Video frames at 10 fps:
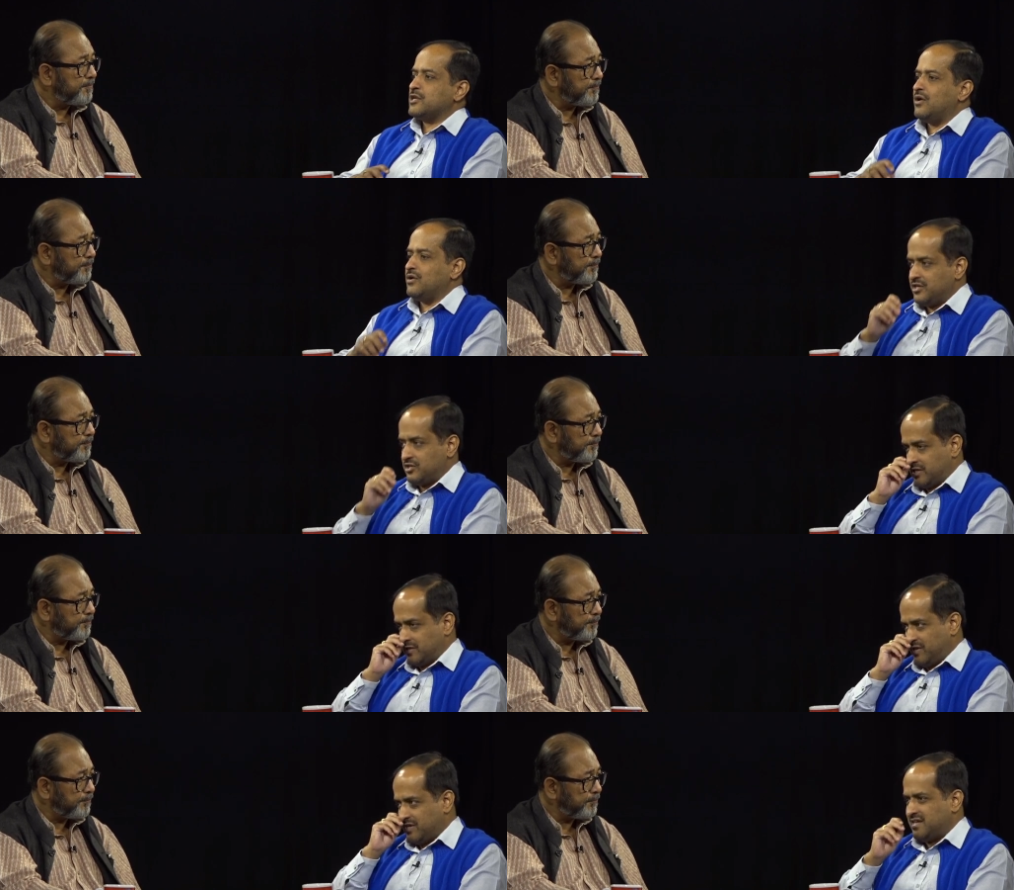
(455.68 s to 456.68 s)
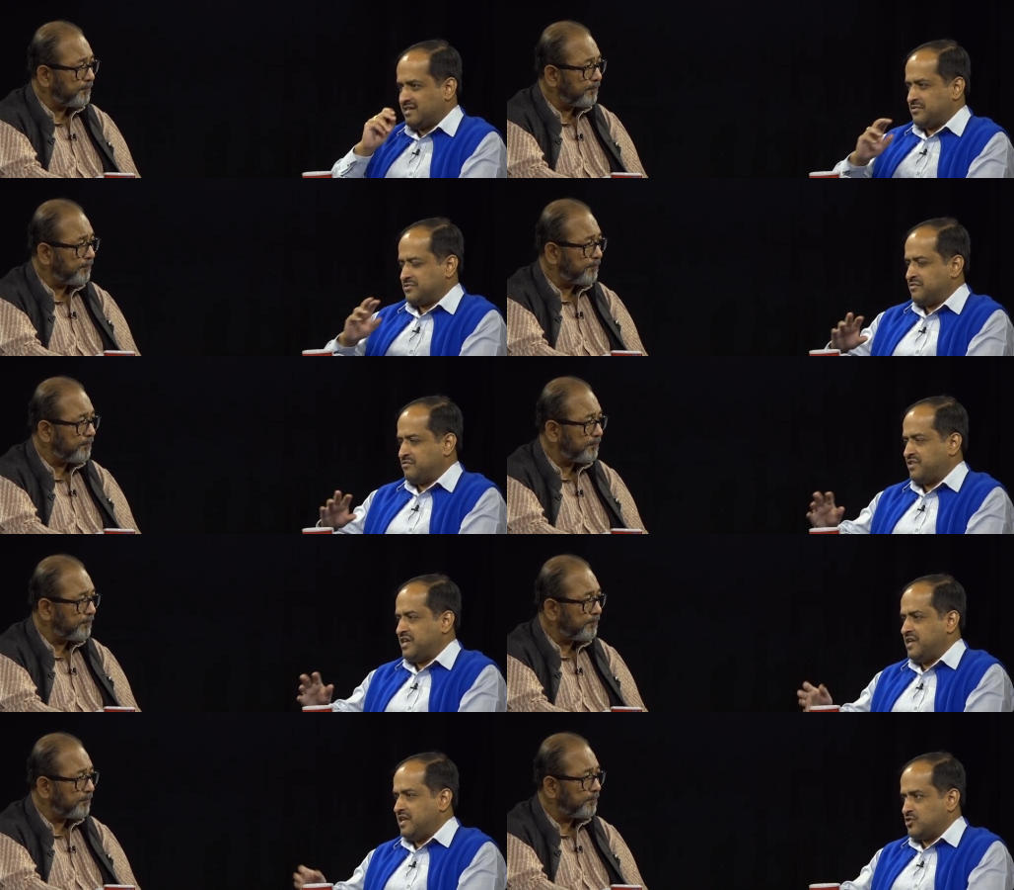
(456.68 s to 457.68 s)
Speaker 1: a longish interview. It's, it's a sort of a
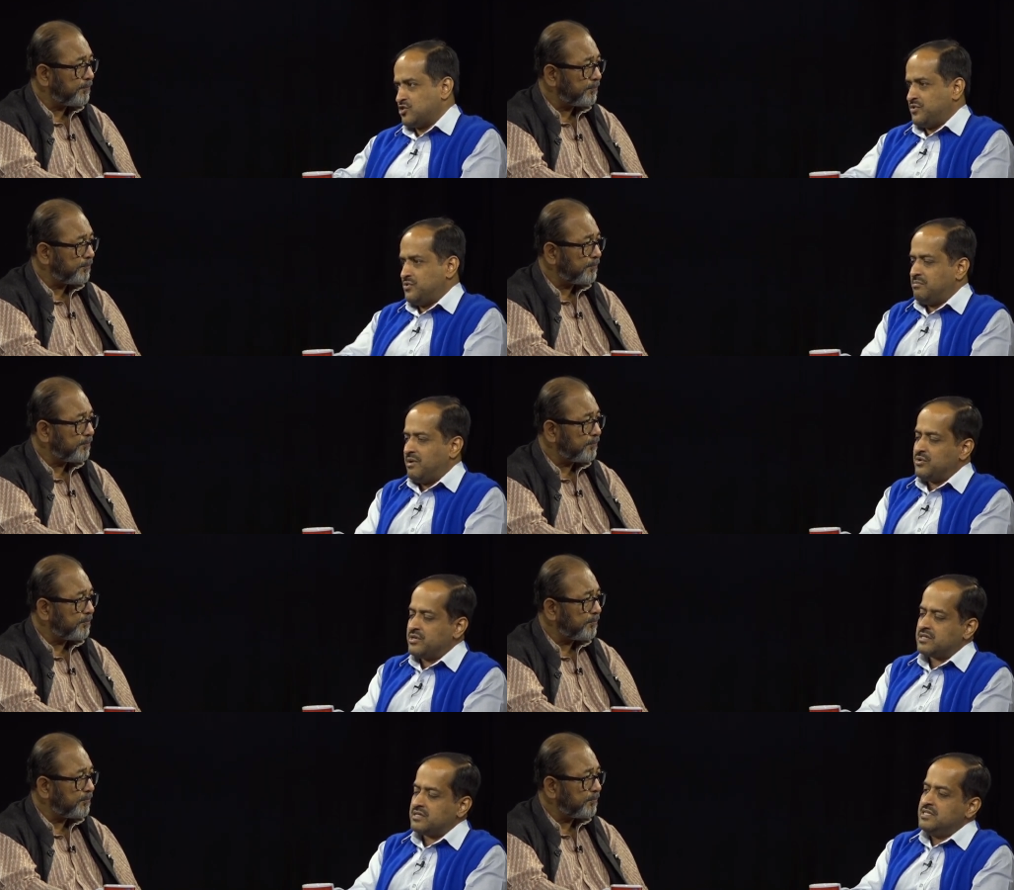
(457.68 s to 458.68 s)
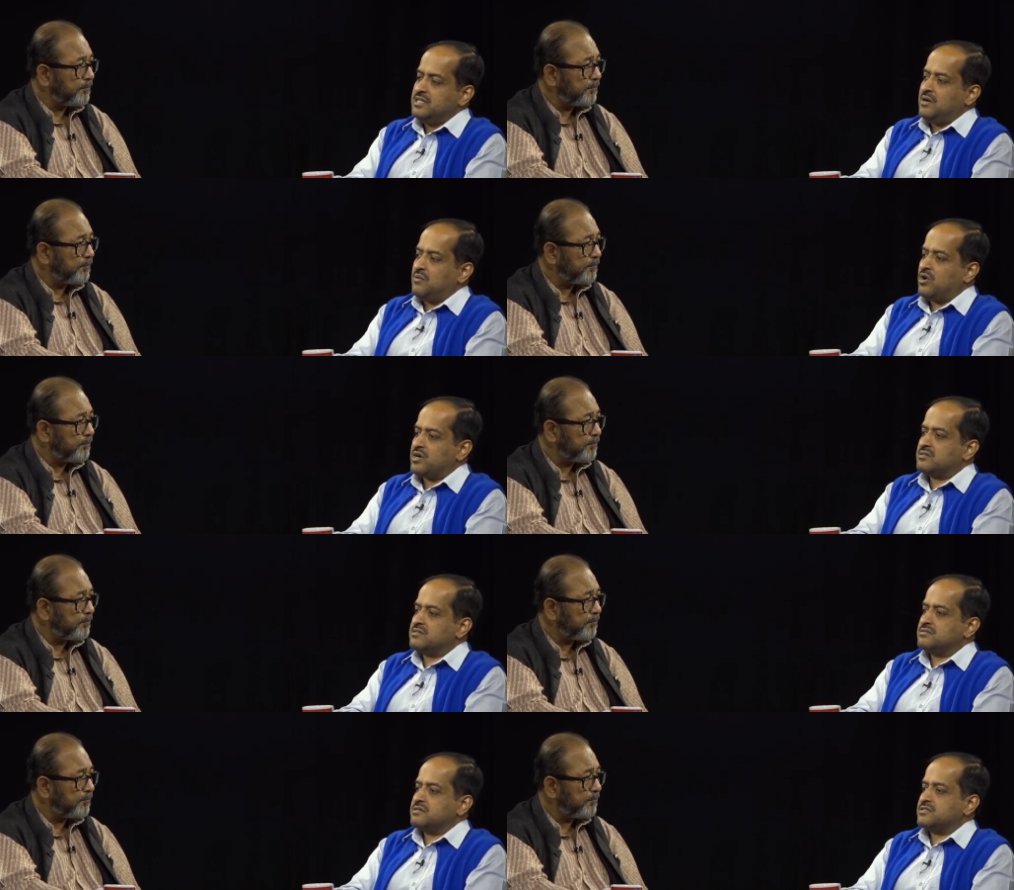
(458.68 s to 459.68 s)
freewheeling interview about uh, what
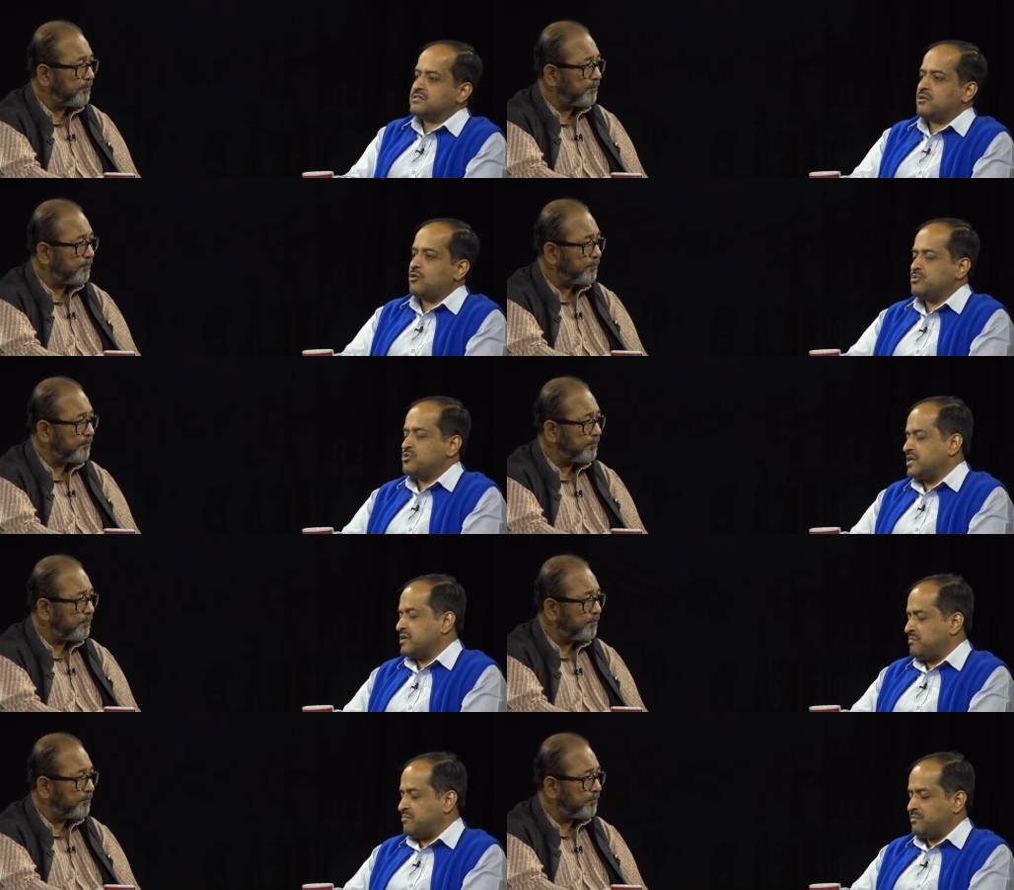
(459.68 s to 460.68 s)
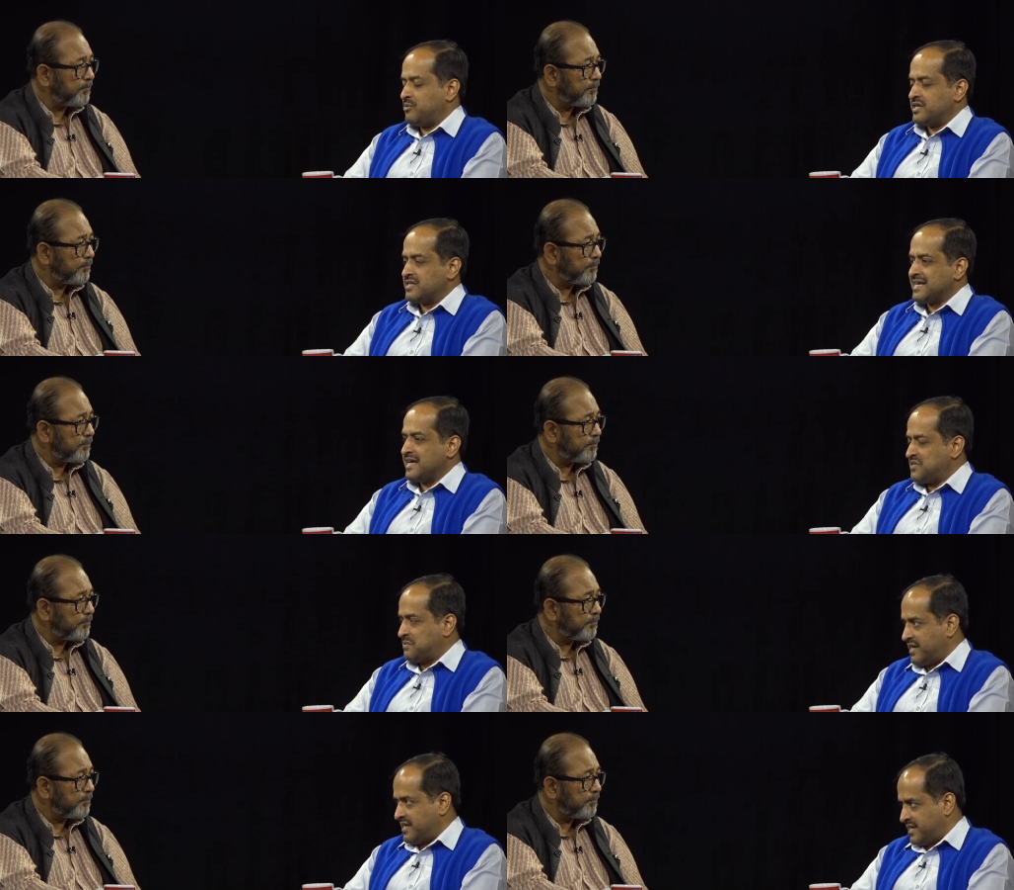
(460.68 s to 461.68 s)
uh, Sir Roy Bucher remembered about his time
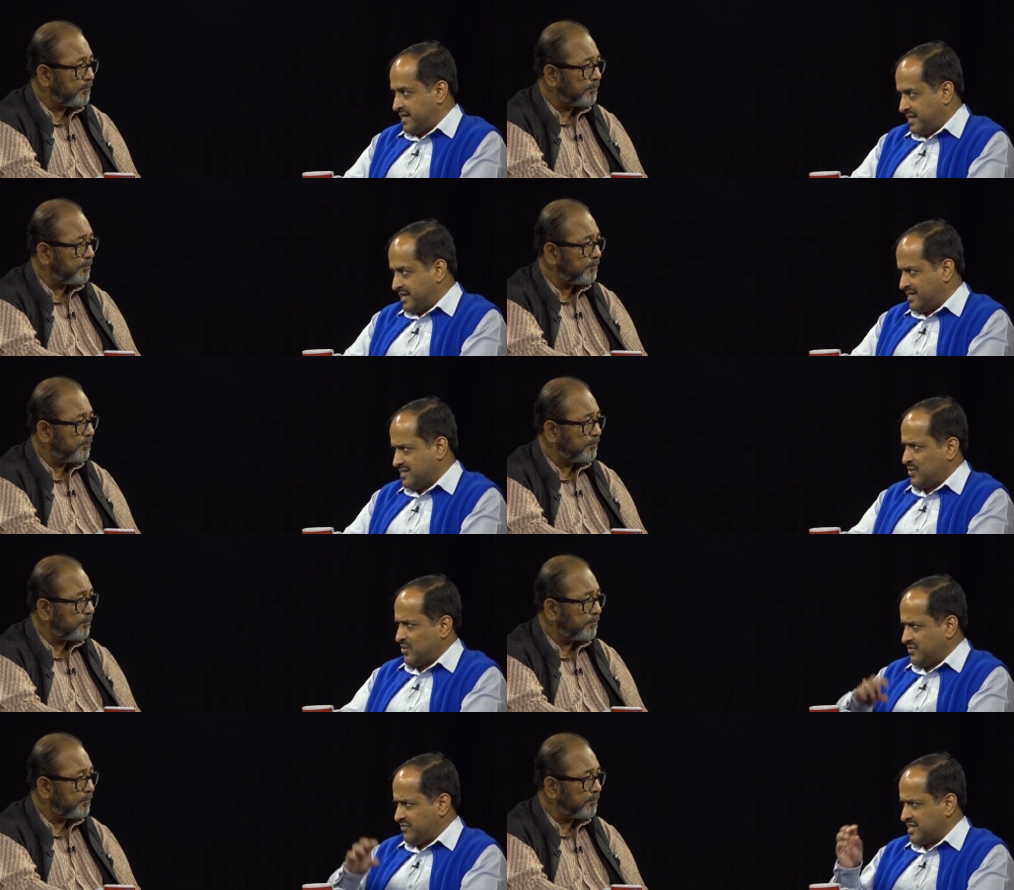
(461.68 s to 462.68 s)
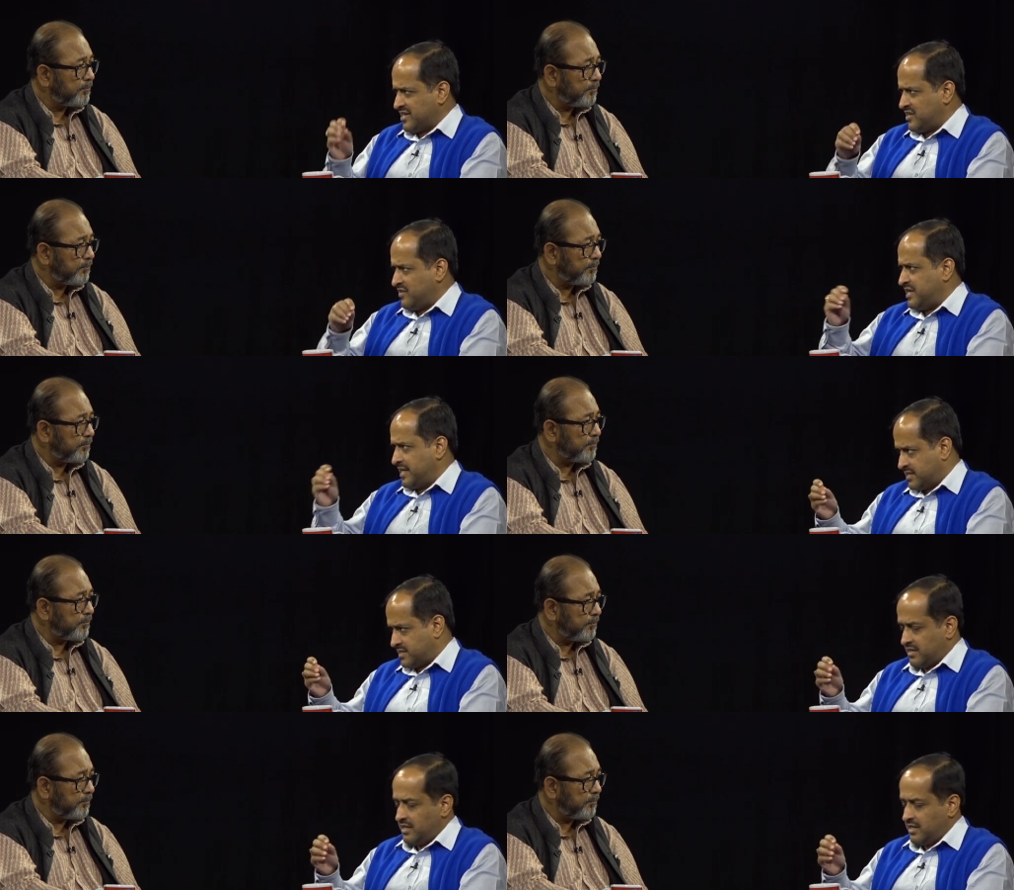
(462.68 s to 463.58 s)
spent in India, and lots of interesting vignettes.